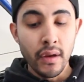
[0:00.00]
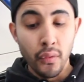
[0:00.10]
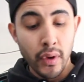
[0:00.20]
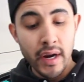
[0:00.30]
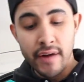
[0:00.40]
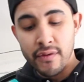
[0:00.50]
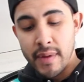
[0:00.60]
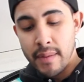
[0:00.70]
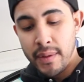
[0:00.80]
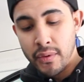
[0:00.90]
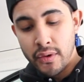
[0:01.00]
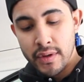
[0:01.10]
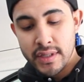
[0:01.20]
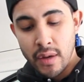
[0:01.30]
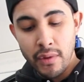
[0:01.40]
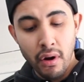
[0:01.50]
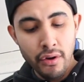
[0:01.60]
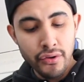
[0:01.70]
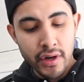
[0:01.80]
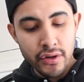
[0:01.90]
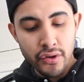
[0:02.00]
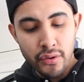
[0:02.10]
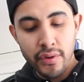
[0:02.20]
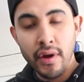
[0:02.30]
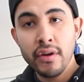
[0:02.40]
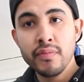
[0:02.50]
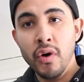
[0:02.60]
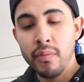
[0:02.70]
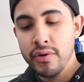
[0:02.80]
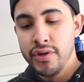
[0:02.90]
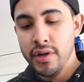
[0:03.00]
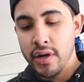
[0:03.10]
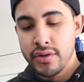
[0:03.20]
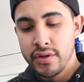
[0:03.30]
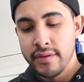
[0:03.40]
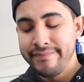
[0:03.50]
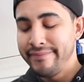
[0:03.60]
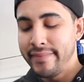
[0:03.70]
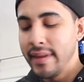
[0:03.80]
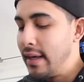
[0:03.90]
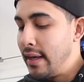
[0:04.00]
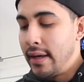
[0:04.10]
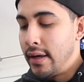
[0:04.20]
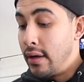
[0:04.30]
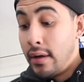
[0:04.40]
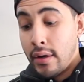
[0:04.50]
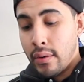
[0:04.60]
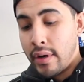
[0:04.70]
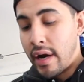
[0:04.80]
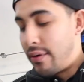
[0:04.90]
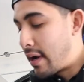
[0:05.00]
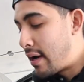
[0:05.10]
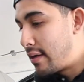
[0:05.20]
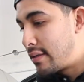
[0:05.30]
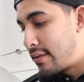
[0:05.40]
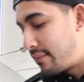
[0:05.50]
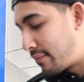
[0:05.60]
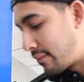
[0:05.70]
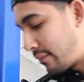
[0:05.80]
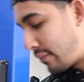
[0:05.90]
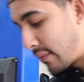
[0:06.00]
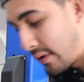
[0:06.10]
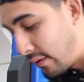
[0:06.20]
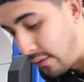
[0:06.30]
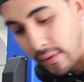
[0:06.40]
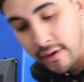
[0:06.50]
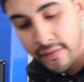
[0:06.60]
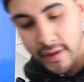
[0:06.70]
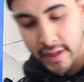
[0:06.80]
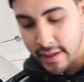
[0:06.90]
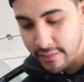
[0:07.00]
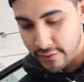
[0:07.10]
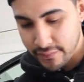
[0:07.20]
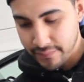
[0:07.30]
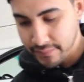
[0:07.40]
Whatever, man. People always tell me, oh, you could do it without a smoke machine, Esther. Whatever, guys. What fucking ever.